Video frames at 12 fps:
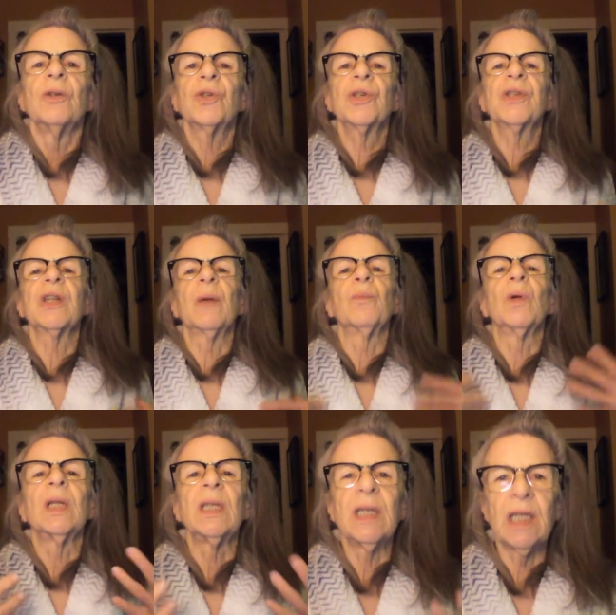just some
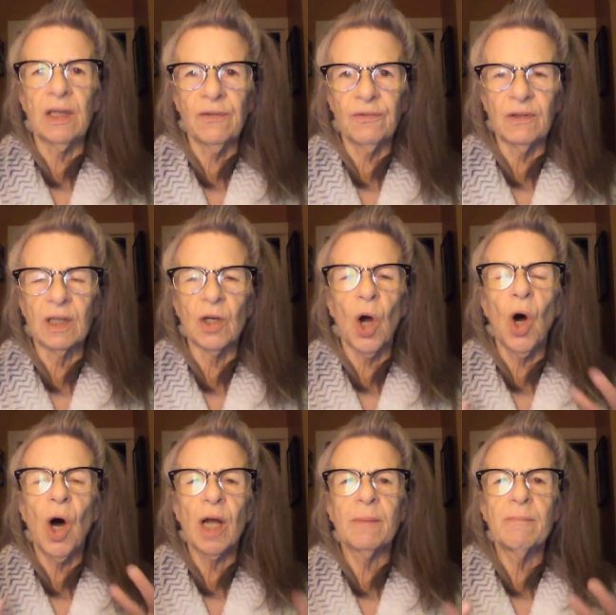relief in
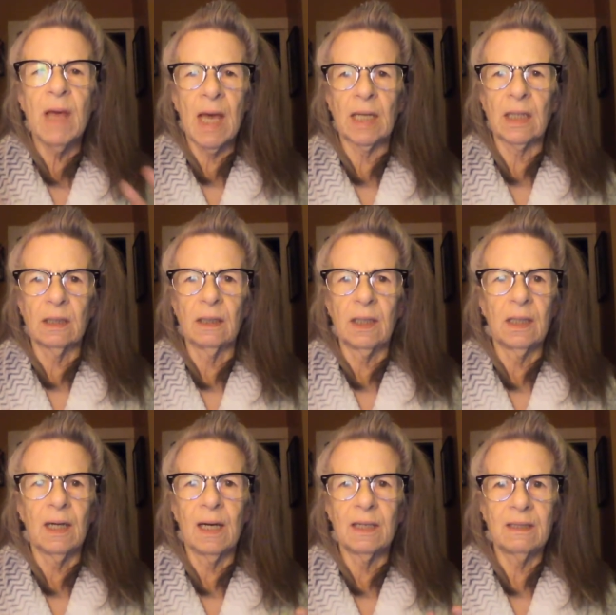
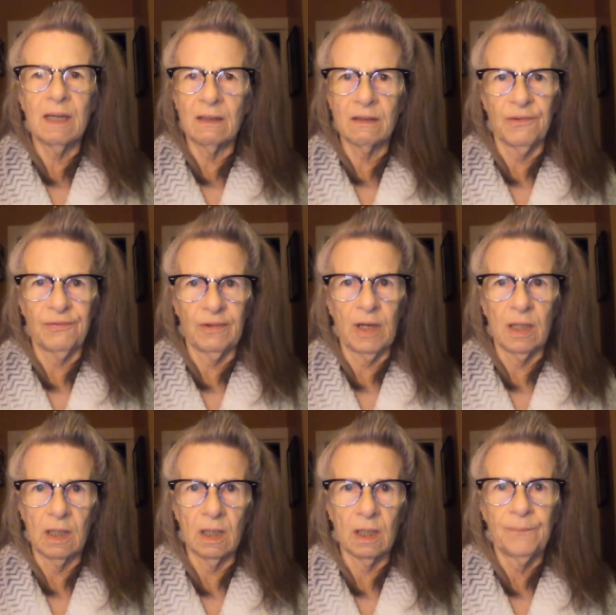automatically
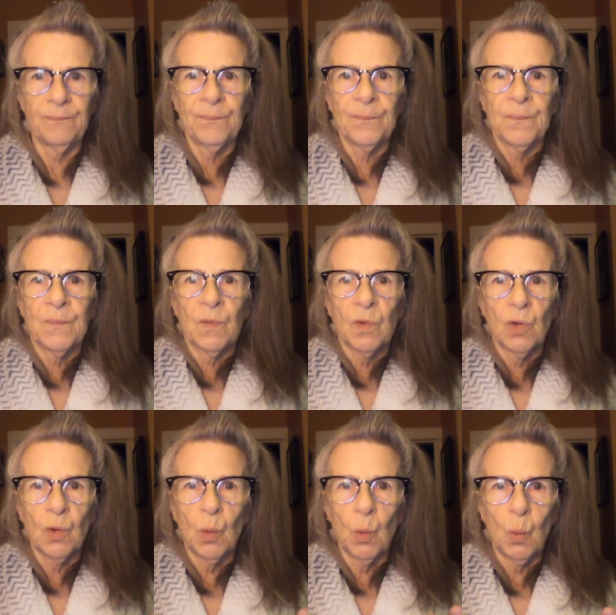identifying
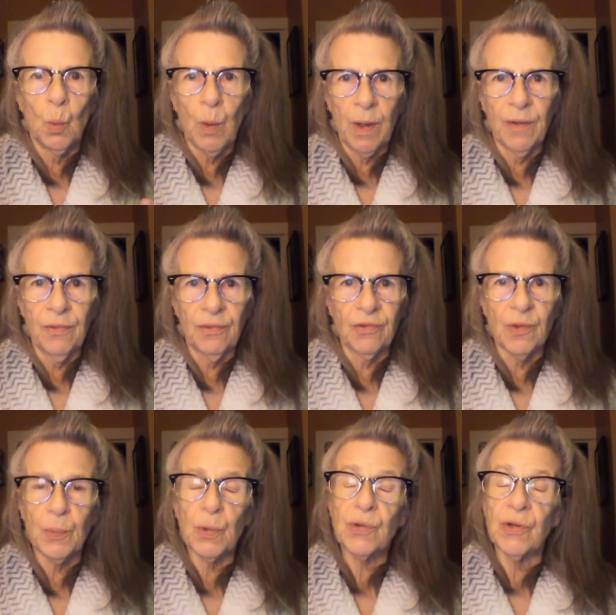with the
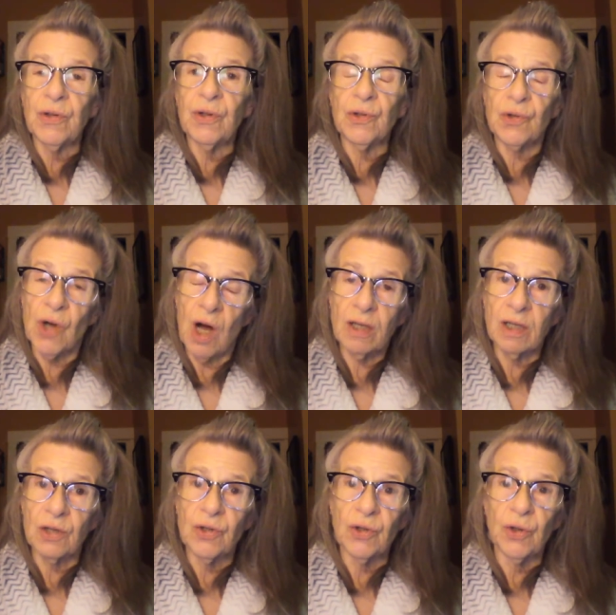person that you're
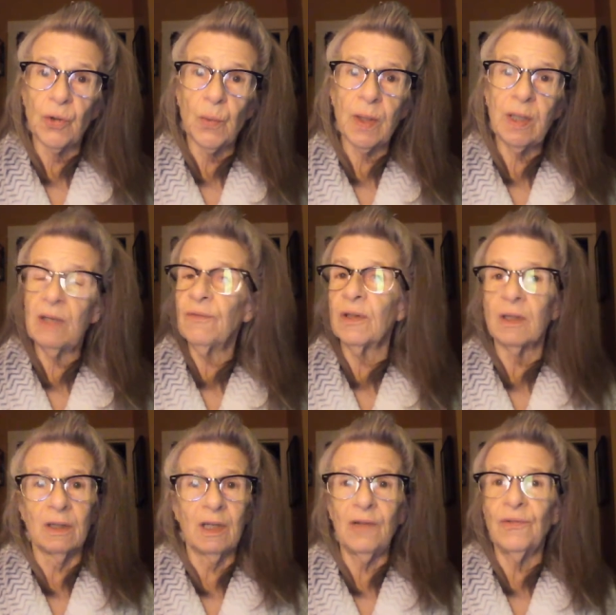talking to
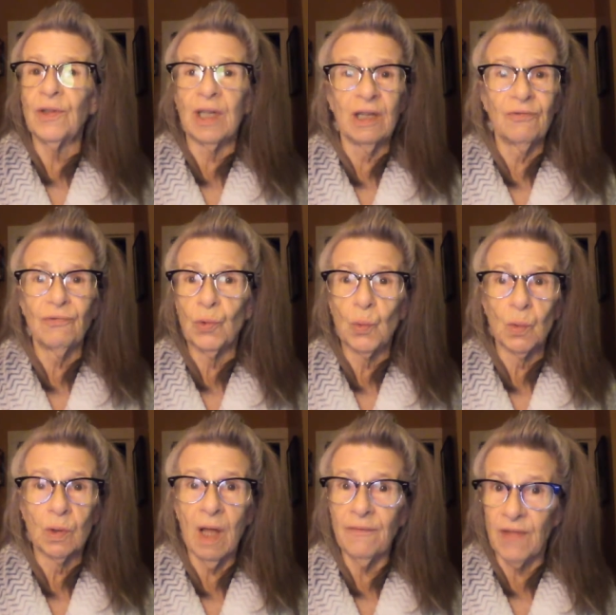even even if you
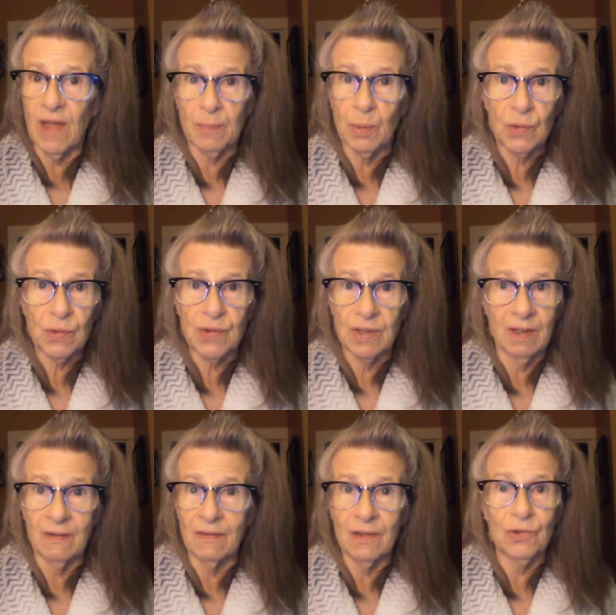love that
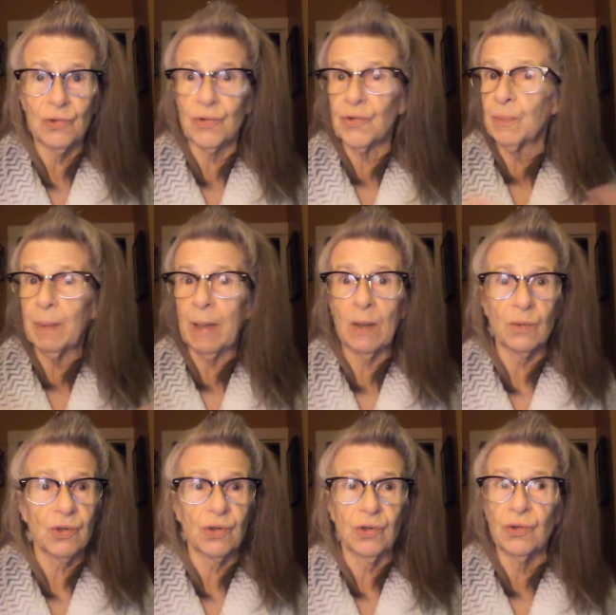person and they're your
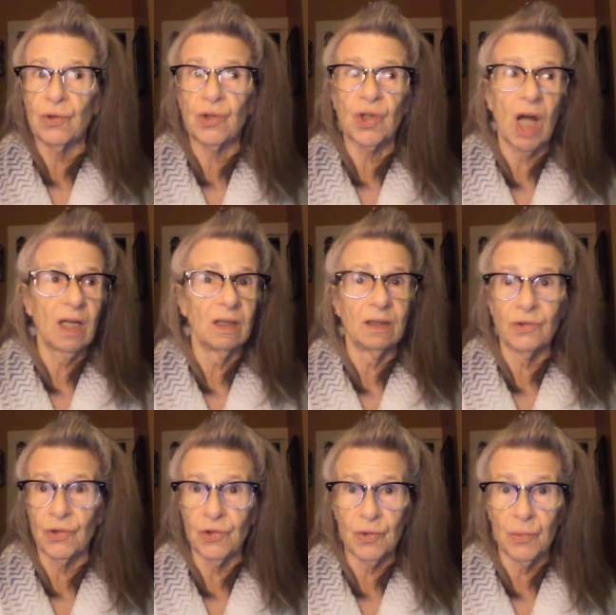spouse or your
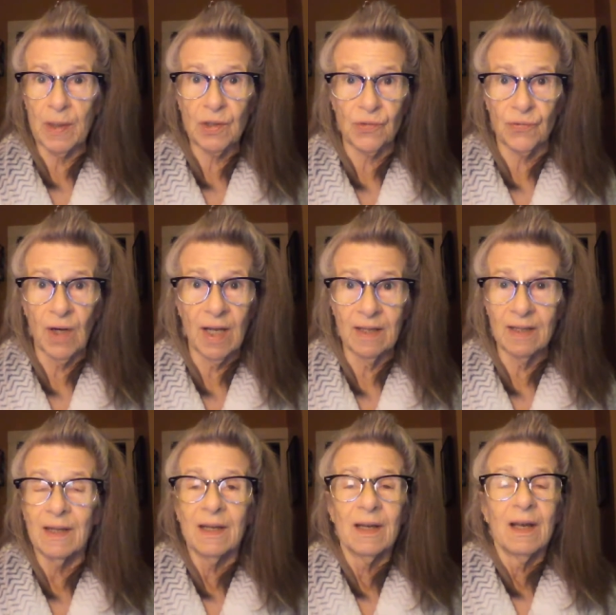child or your best friend